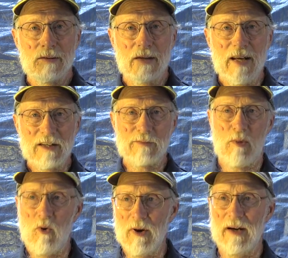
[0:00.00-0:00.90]
His
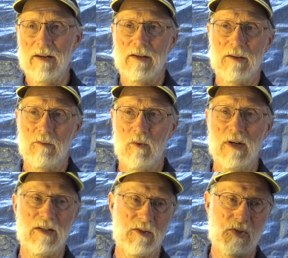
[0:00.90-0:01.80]
point
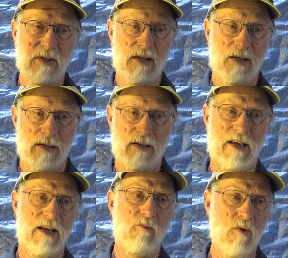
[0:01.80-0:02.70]
was
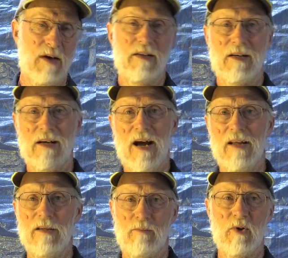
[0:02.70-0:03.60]
he wanted the guy
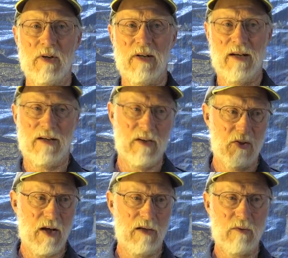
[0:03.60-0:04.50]
that put it in, he
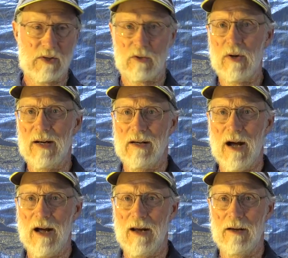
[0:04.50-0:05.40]
thought he was a great
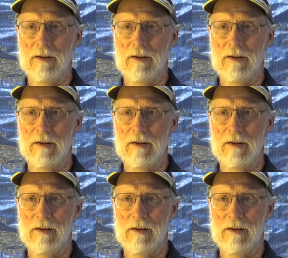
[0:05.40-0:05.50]
guy.